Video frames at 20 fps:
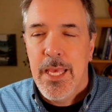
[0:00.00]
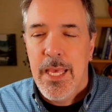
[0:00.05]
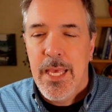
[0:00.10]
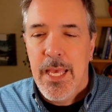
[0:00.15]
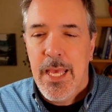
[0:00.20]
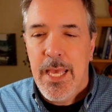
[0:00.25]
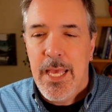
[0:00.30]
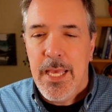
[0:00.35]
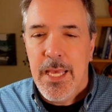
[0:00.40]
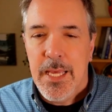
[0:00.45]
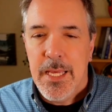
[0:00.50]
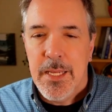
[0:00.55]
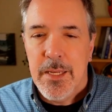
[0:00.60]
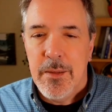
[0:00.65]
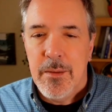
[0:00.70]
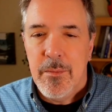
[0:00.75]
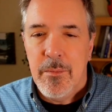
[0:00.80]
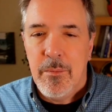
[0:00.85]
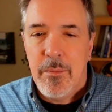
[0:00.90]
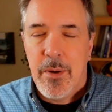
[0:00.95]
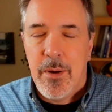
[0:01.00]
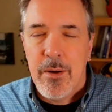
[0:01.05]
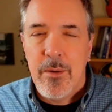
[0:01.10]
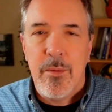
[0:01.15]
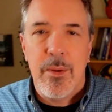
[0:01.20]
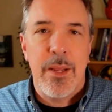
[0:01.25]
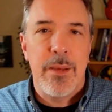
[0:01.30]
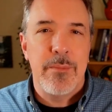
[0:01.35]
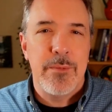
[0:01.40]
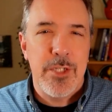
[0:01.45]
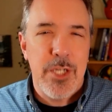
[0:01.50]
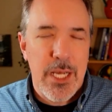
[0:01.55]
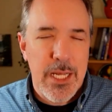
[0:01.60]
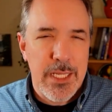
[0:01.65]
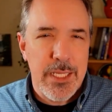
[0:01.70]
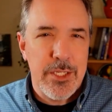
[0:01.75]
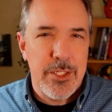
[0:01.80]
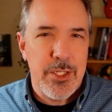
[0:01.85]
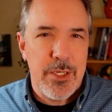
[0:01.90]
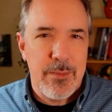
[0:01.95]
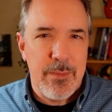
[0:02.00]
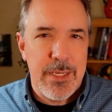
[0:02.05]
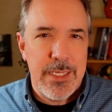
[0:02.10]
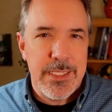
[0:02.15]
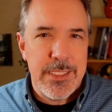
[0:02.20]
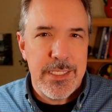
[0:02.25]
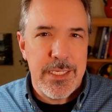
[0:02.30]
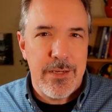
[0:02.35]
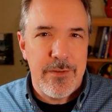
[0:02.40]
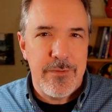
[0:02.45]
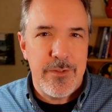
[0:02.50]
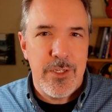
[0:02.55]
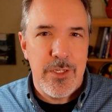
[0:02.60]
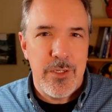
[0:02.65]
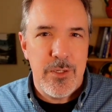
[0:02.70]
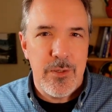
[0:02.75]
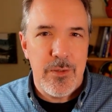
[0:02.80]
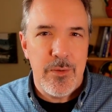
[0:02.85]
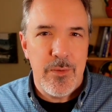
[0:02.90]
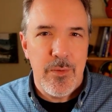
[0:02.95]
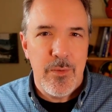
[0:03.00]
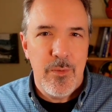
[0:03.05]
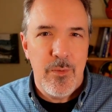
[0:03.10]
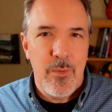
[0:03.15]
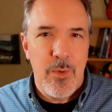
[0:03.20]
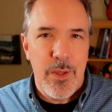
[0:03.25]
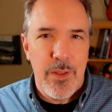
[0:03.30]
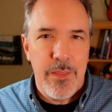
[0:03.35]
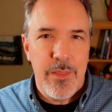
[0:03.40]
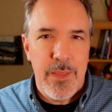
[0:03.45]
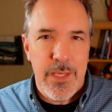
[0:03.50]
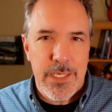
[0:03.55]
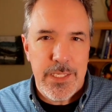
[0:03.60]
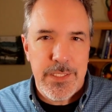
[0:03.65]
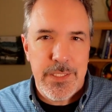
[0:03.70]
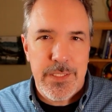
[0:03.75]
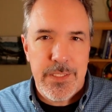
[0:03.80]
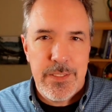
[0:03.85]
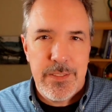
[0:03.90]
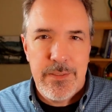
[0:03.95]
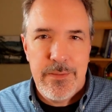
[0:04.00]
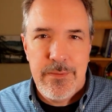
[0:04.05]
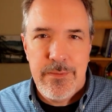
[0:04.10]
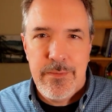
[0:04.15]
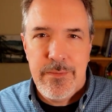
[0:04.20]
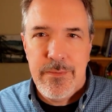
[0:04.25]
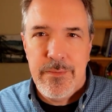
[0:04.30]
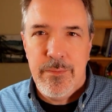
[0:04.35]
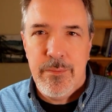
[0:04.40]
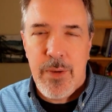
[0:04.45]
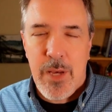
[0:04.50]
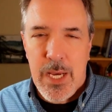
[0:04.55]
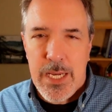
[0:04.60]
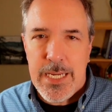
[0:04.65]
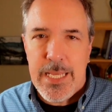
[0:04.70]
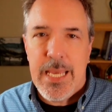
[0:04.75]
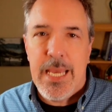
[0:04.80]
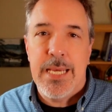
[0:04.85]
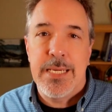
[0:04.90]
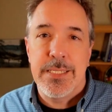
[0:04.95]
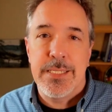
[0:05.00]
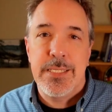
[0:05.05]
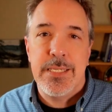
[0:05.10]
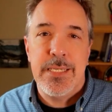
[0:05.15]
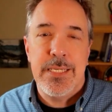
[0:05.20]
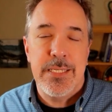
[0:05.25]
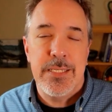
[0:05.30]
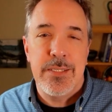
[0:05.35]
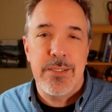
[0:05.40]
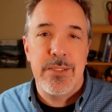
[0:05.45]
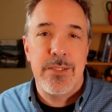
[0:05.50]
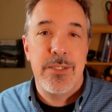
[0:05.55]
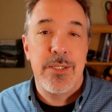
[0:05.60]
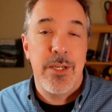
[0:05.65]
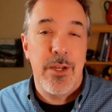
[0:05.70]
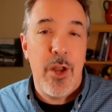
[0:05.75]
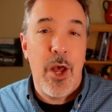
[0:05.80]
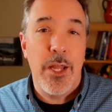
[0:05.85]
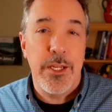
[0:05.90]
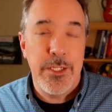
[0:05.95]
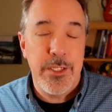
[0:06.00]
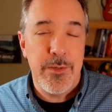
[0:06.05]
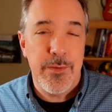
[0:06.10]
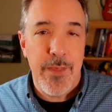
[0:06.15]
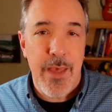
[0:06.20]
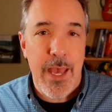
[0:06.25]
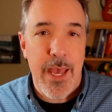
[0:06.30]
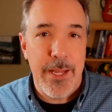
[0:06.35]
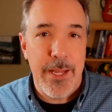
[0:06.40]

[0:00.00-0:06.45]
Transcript: And part of what I'm challenging myself to do with this podcast is to not do that.